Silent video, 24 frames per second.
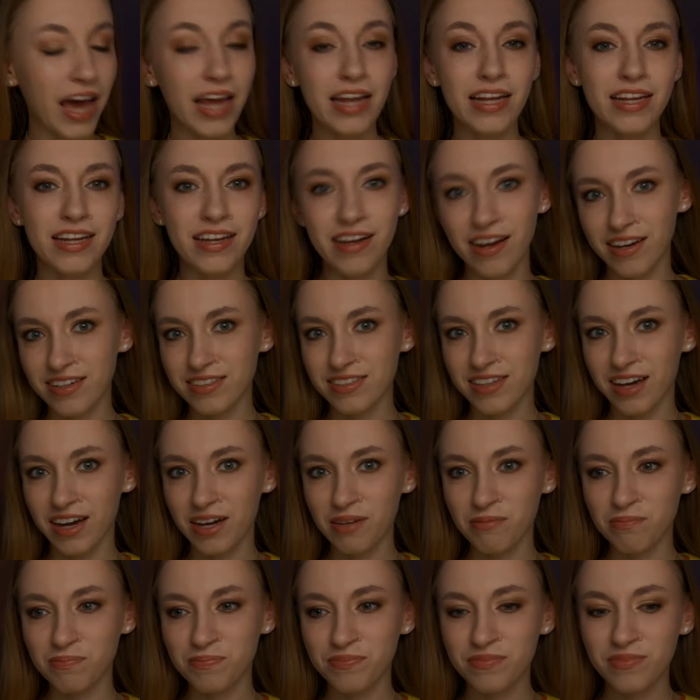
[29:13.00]
at
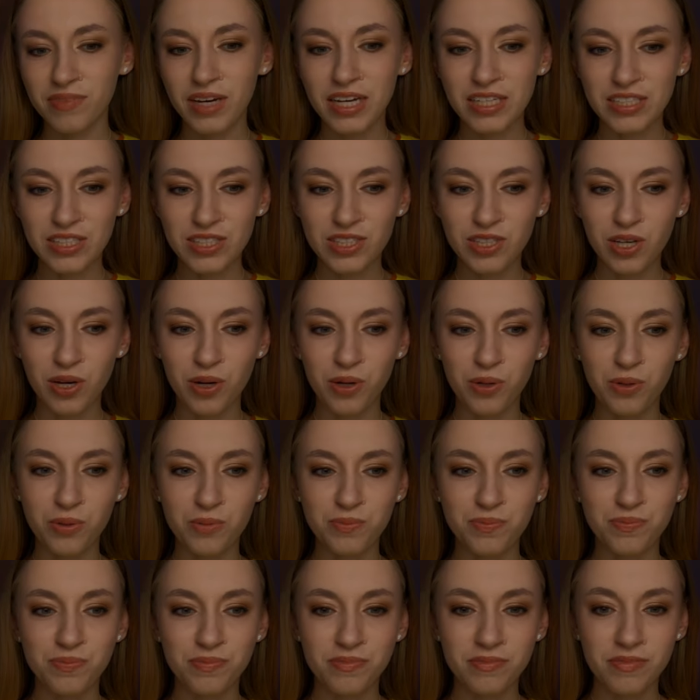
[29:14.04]
nighttime, and so
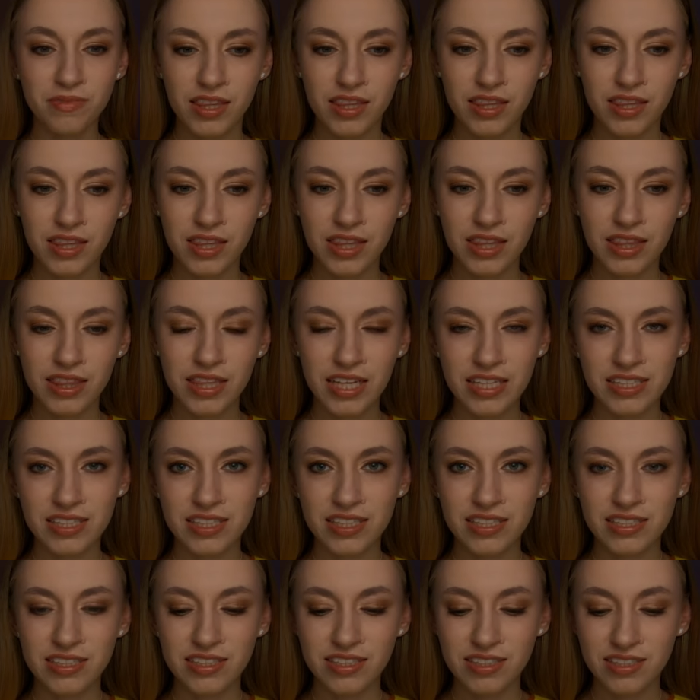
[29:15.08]
this
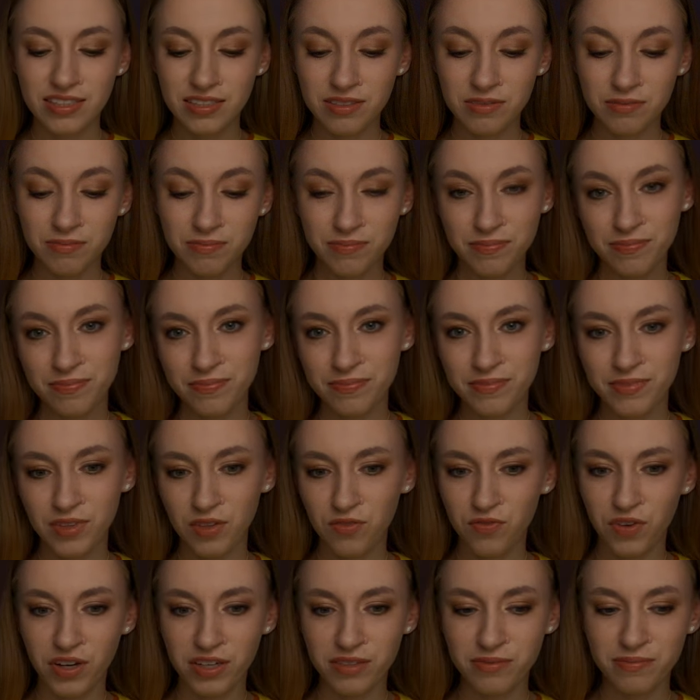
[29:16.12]
is
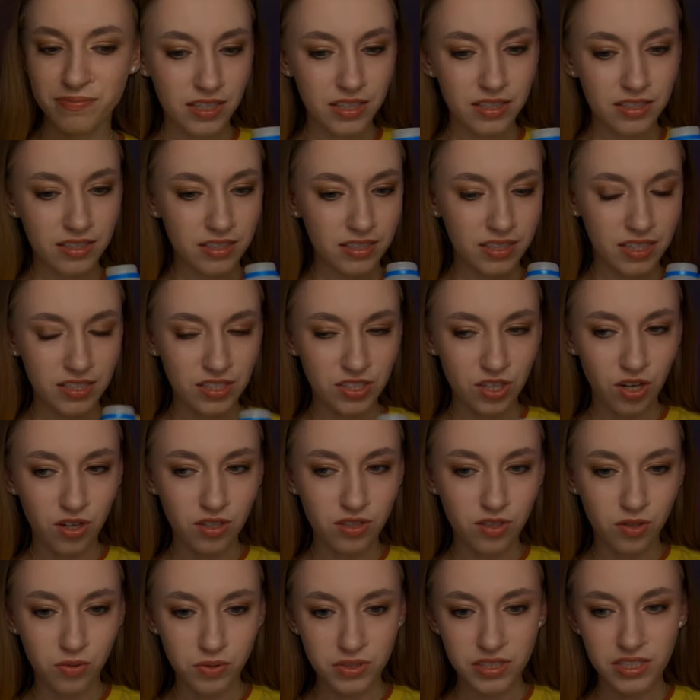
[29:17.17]
fun. Because y'all
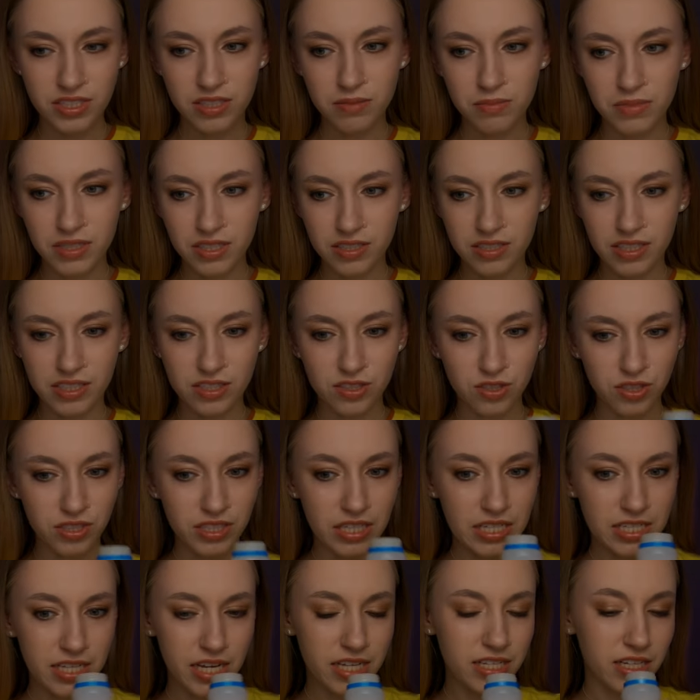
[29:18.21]
always see me like during
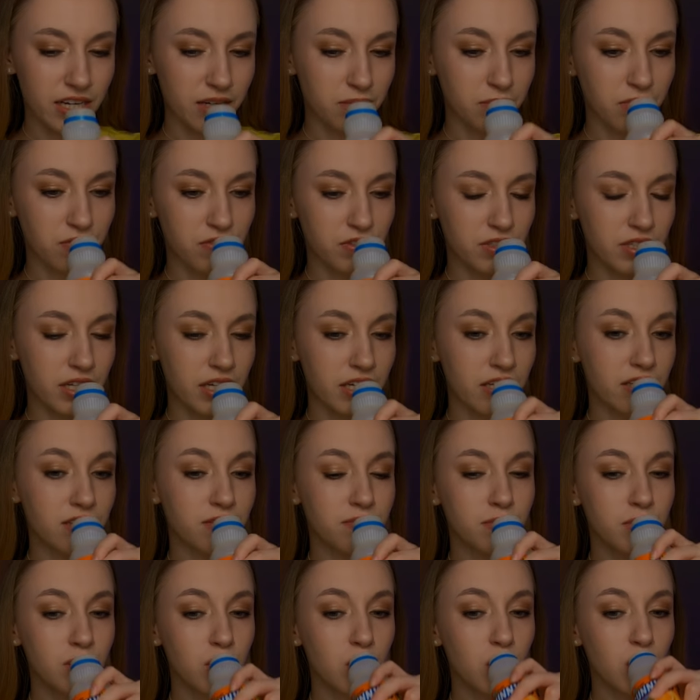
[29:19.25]
the daytime, I feel like.
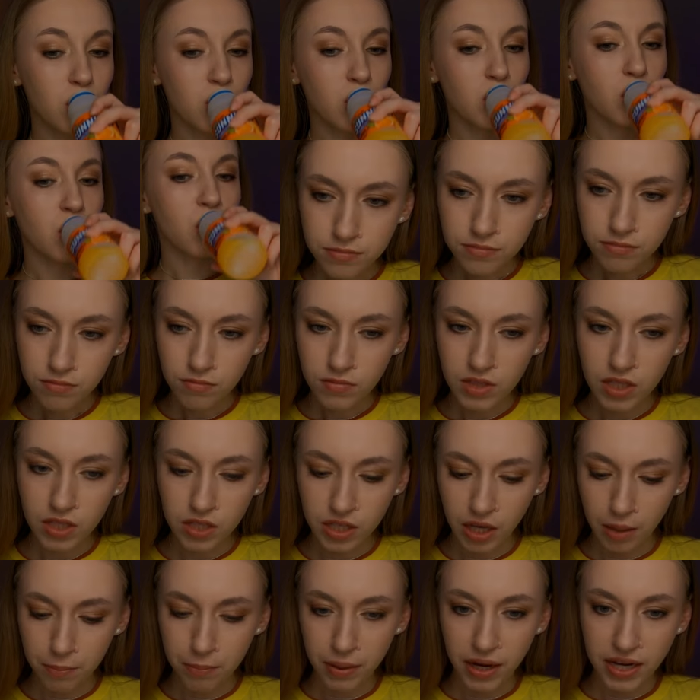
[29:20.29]

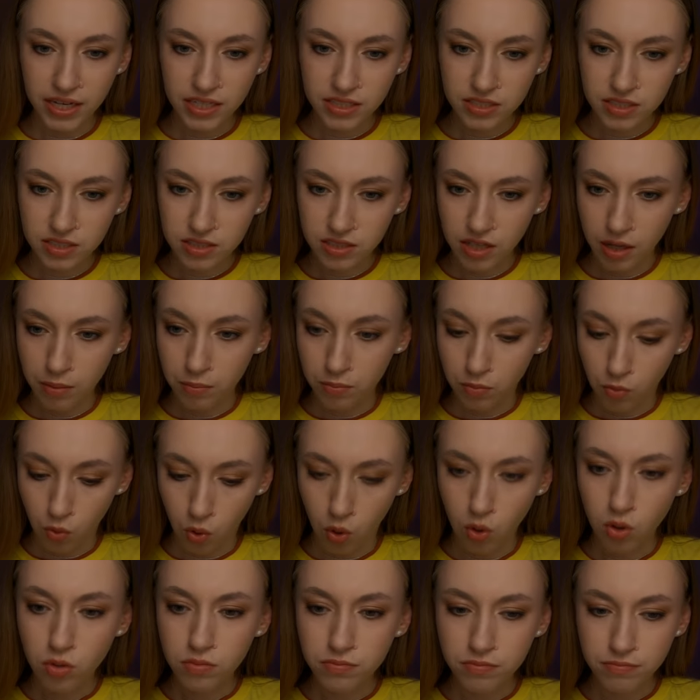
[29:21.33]
Yeah, Pikes. Um,
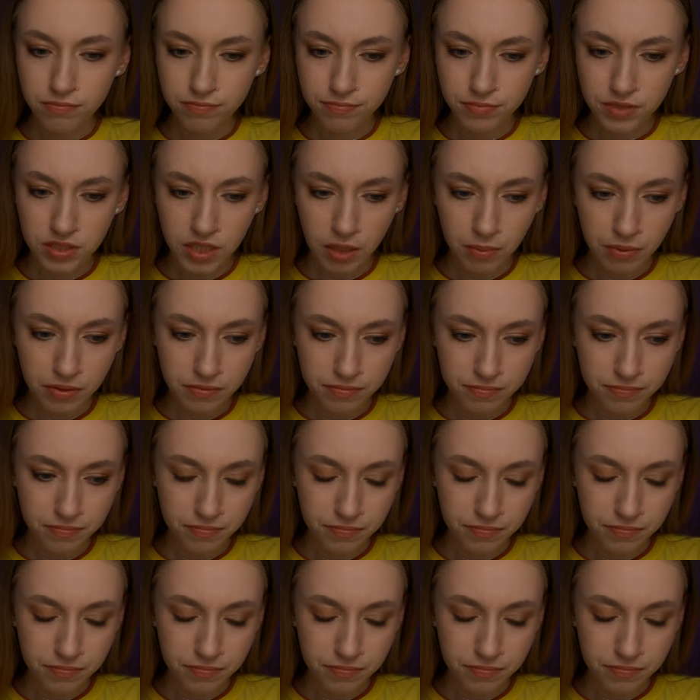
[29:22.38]
oh, stop it.